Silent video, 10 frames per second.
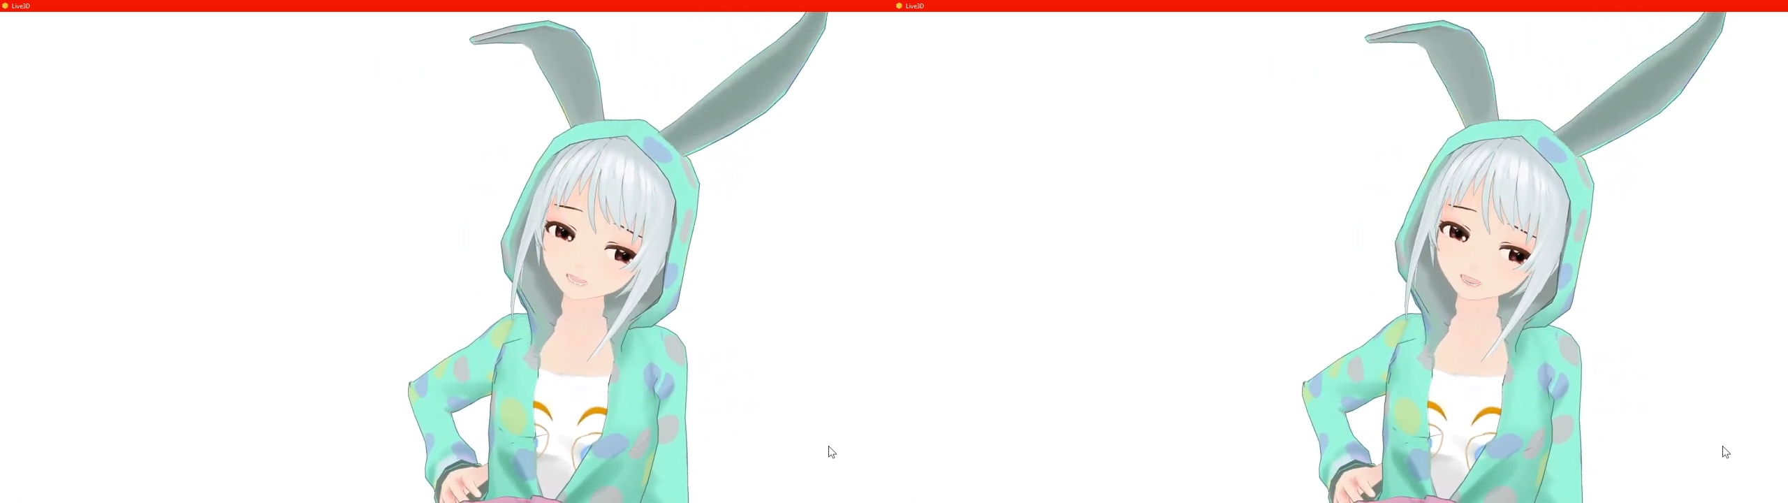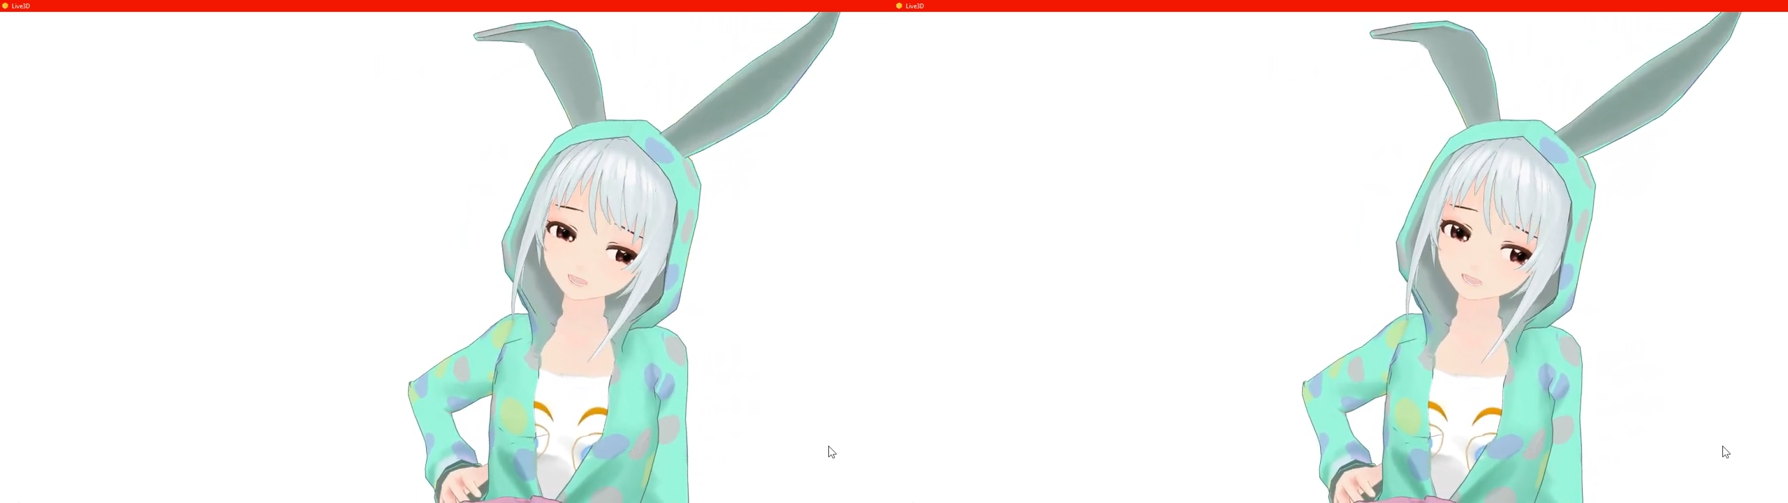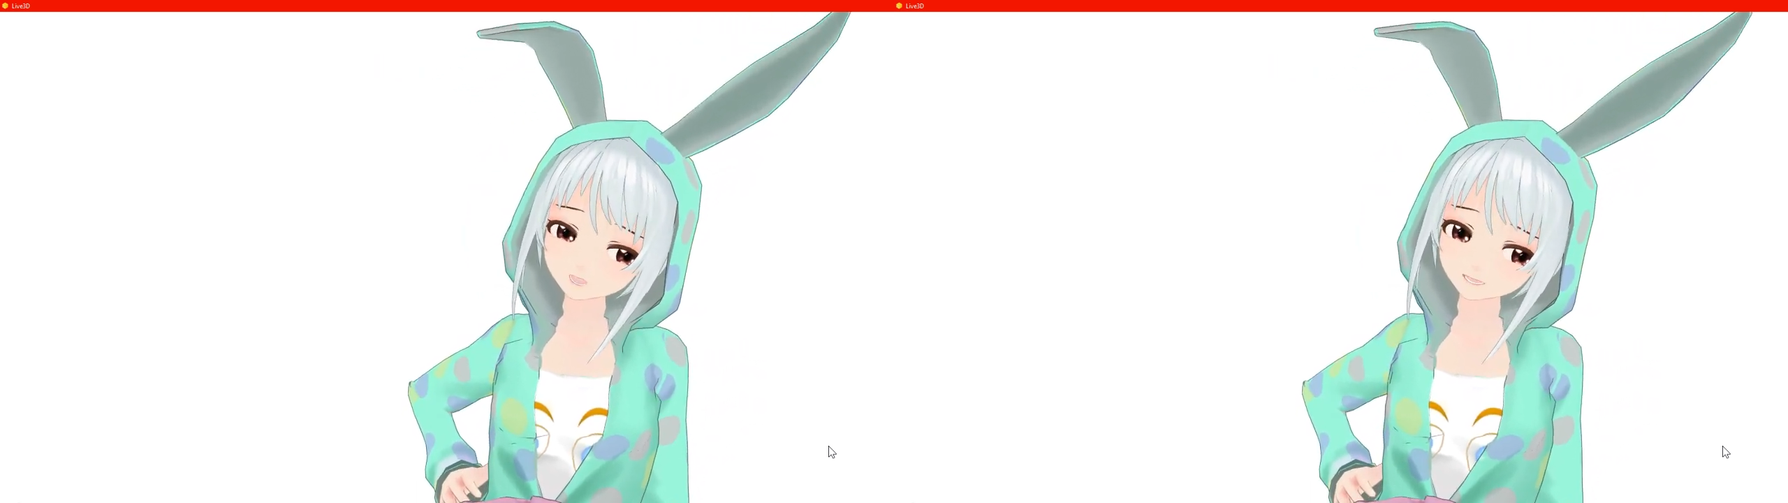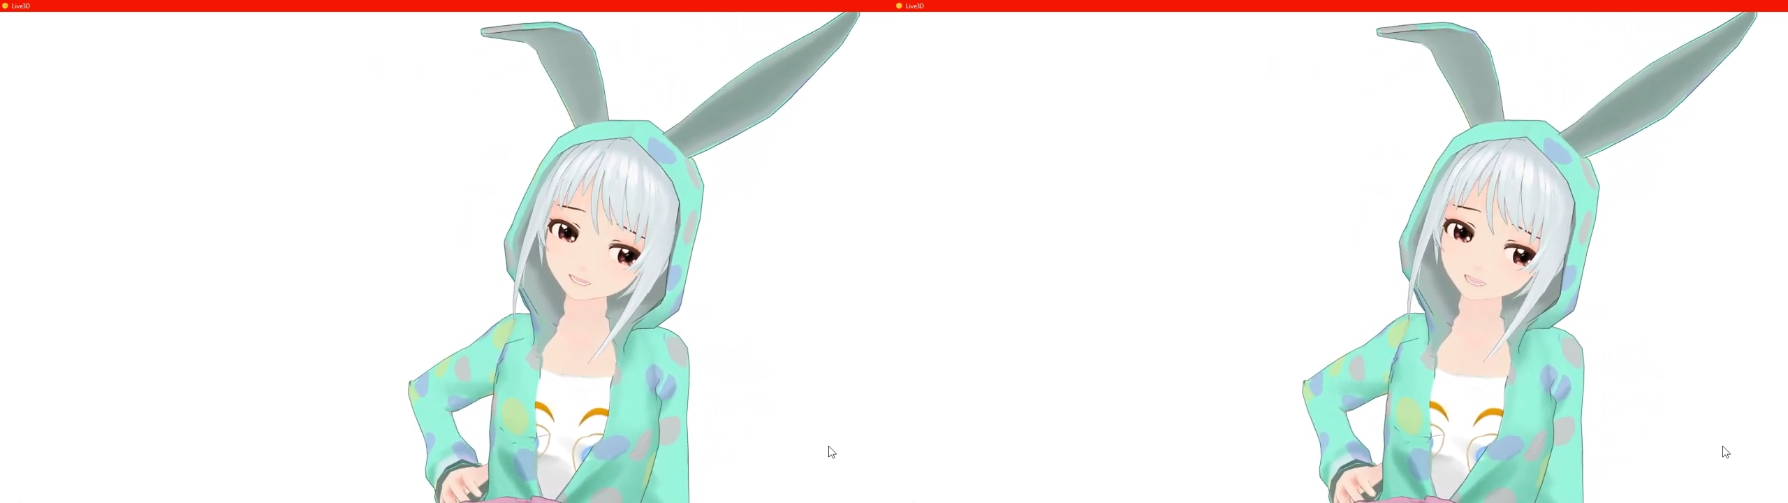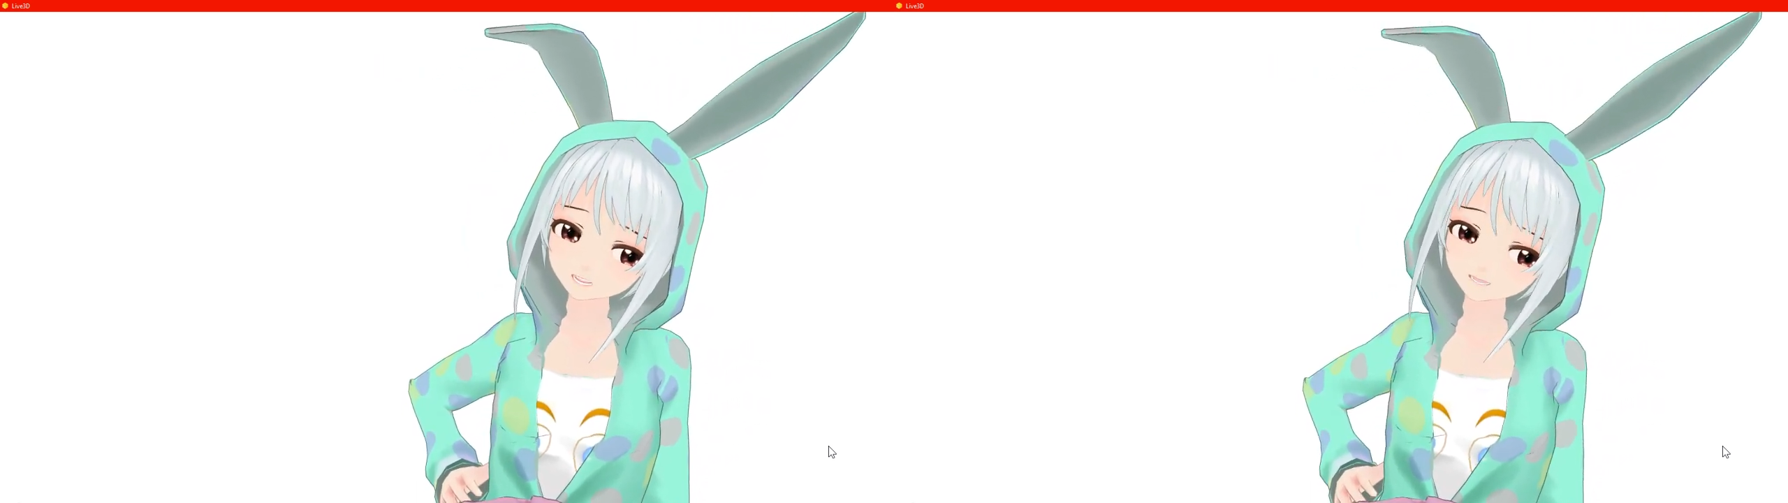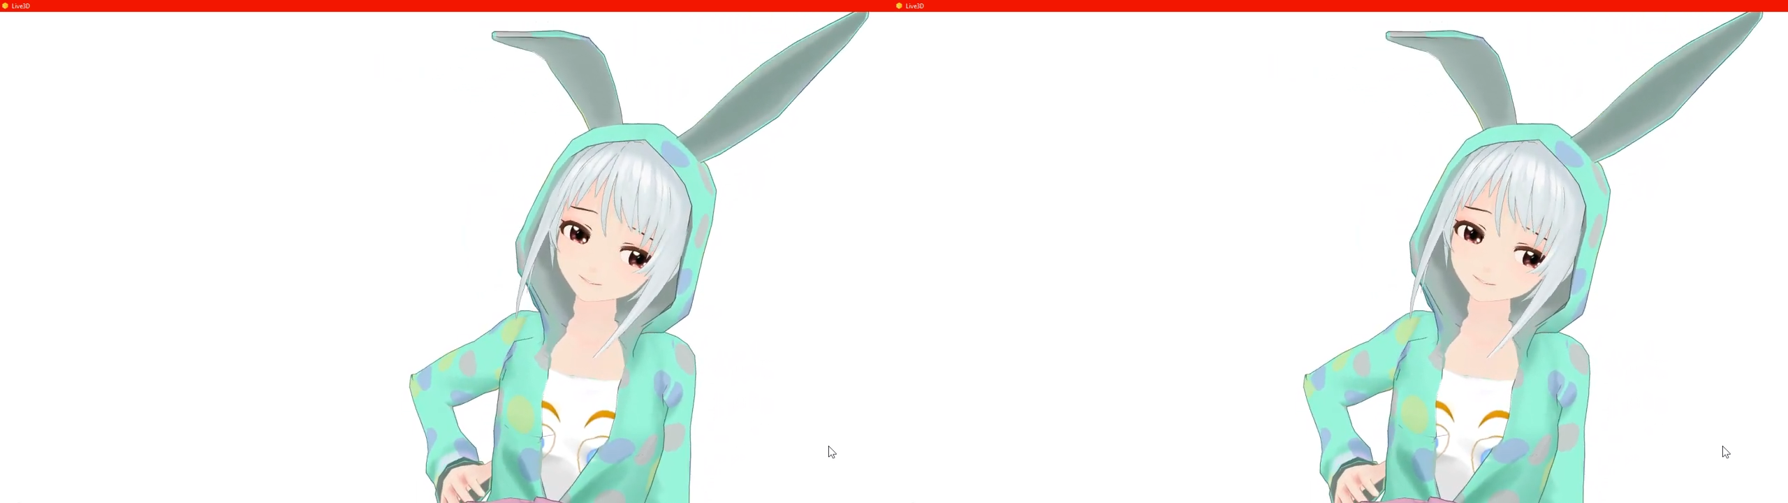to like it again.